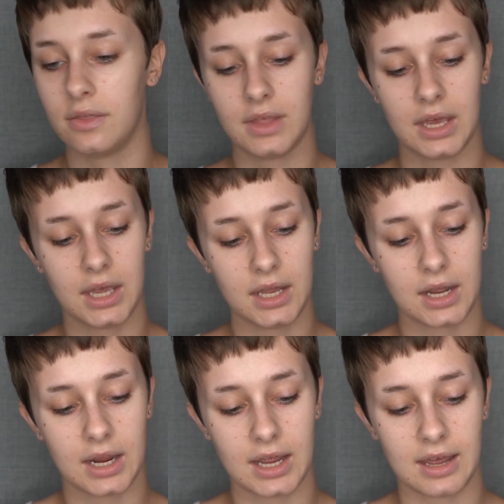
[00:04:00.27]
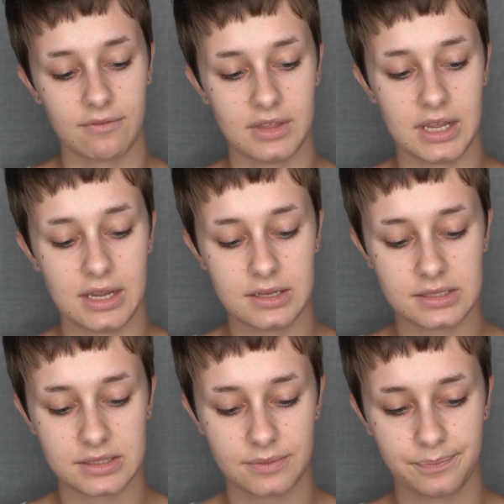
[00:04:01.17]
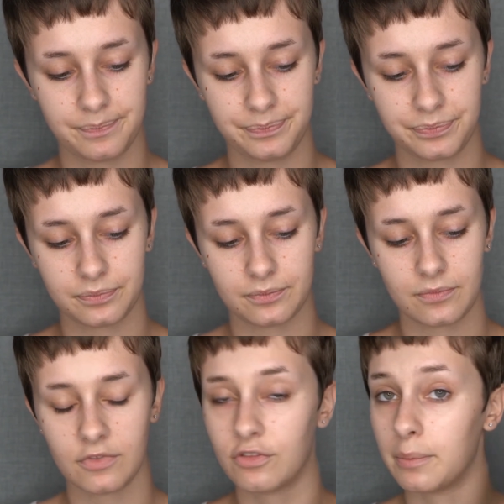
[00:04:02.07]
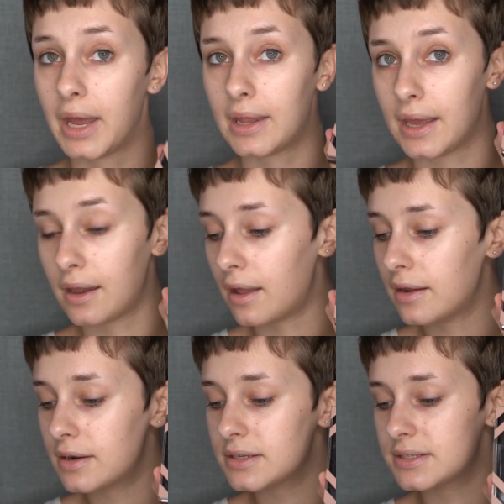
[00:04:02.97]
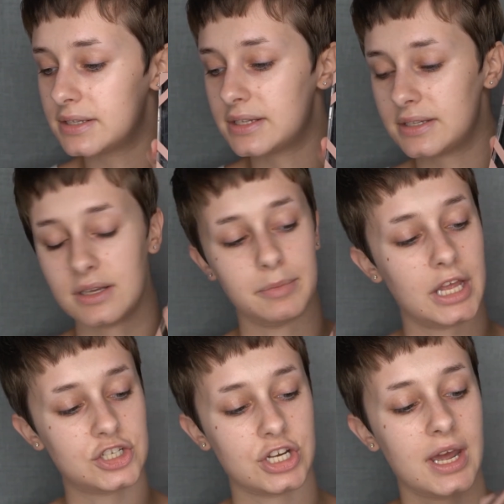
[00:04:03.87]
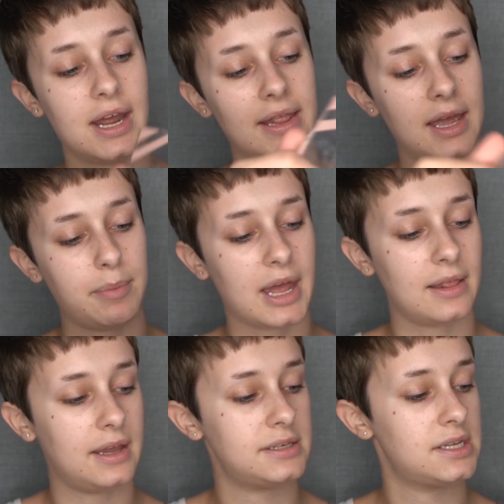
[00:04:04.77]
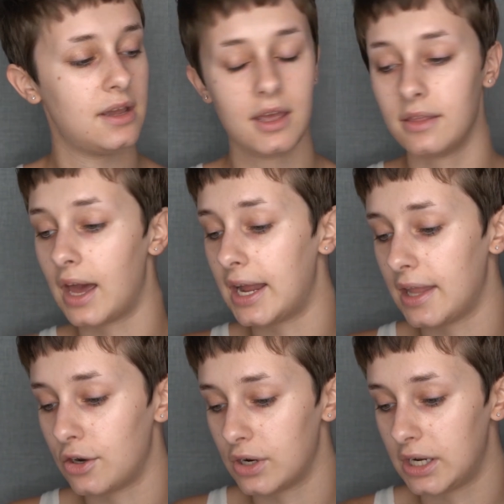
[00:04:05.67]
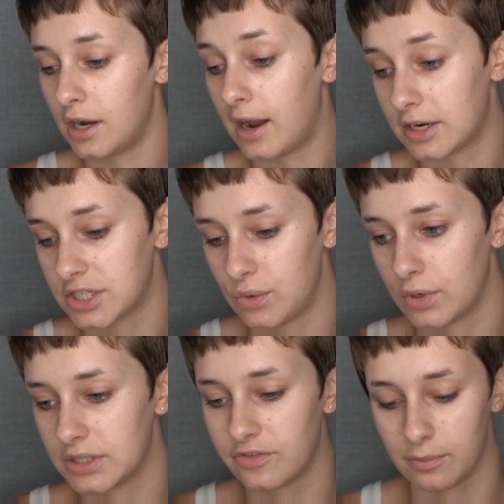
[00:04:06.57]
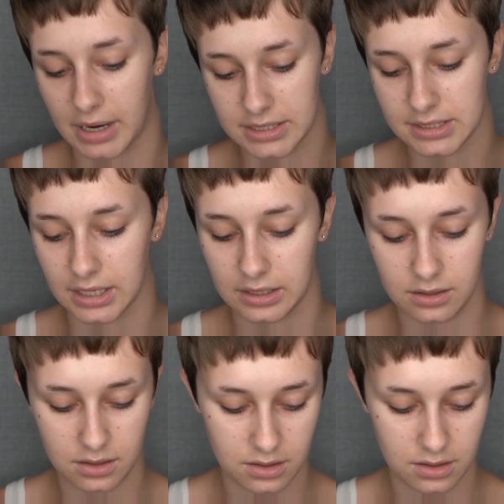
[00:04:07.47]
Then I have these from LA Colors. This is the blush and highlight palette. The highlighter in here actually works for my skin.